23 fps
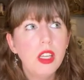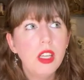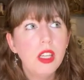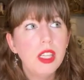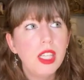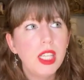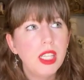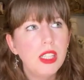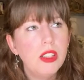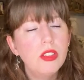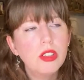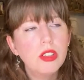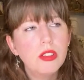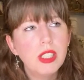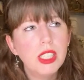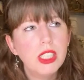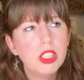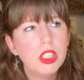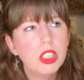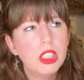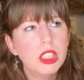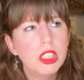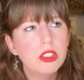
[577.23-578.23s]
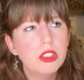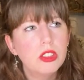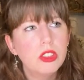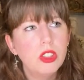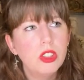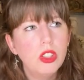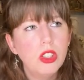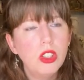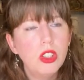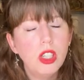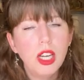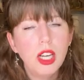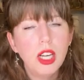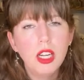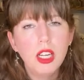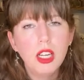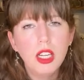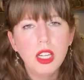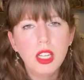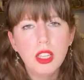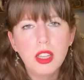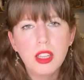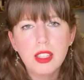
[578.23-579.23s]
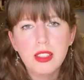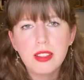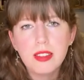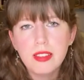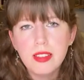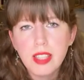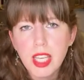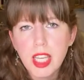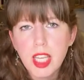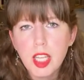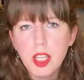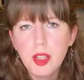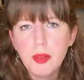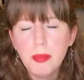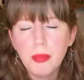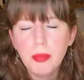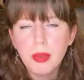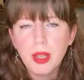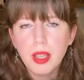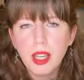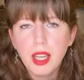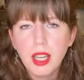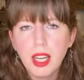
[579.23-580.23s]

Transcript: the interaction is not the same